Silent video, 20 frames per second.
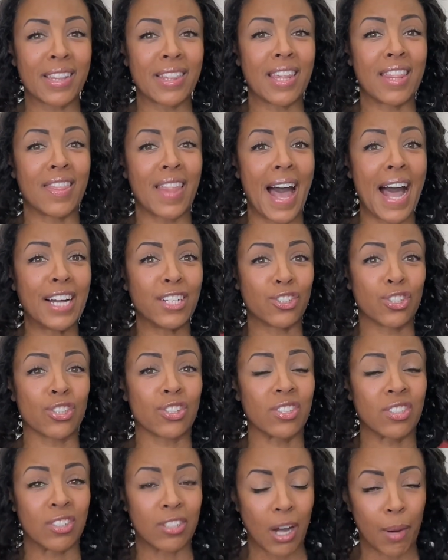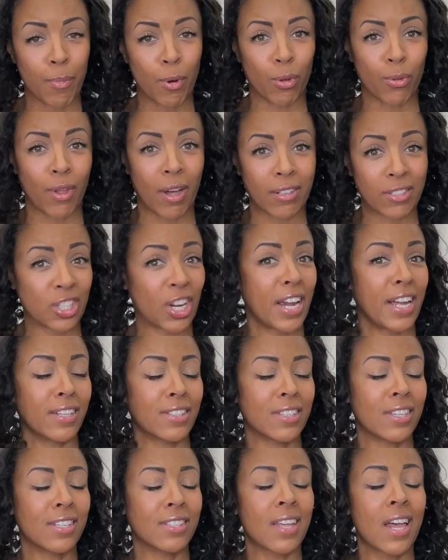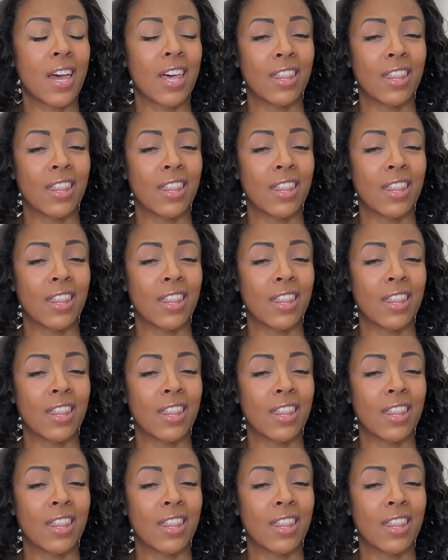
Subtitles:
then that just double the chances